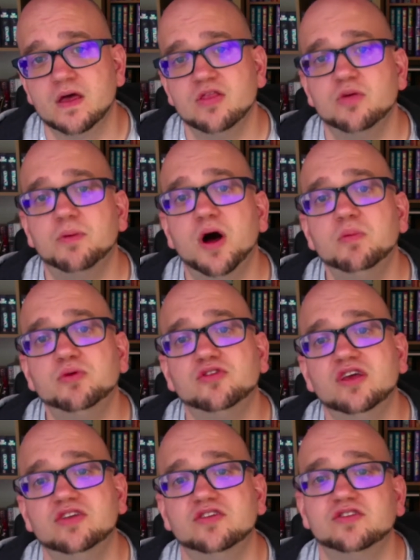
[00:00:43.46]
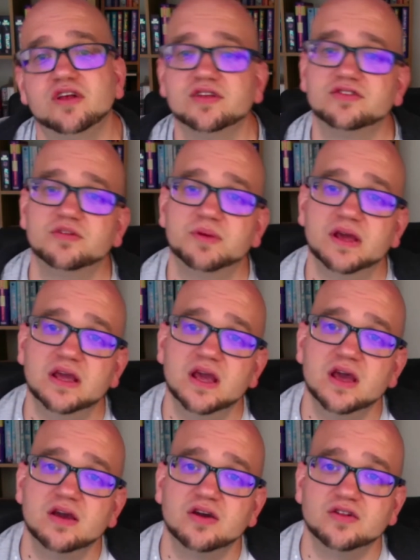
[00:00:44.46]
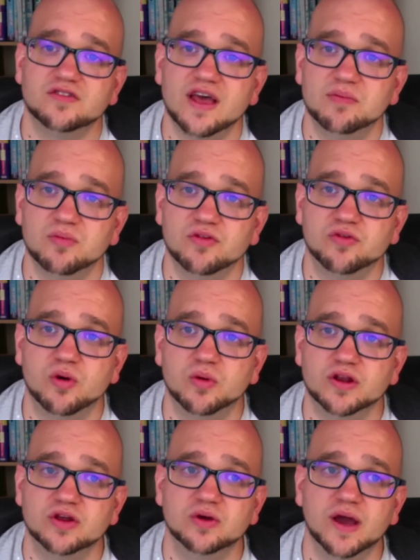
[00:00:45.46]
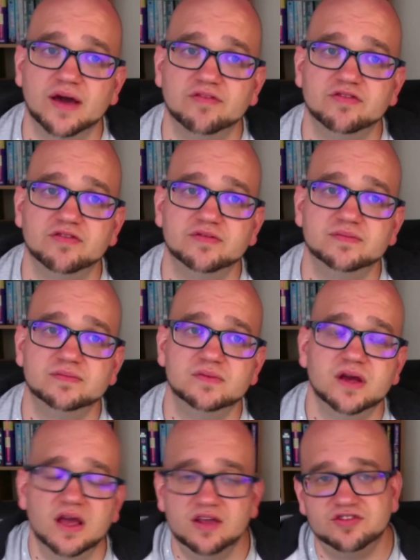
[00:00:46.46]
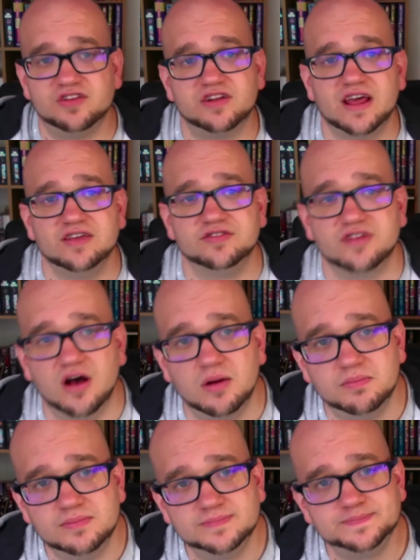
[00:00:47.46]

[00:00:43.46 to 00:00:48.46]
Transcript: The Bible teaches us to be content with what we do have. Here's today's psalm.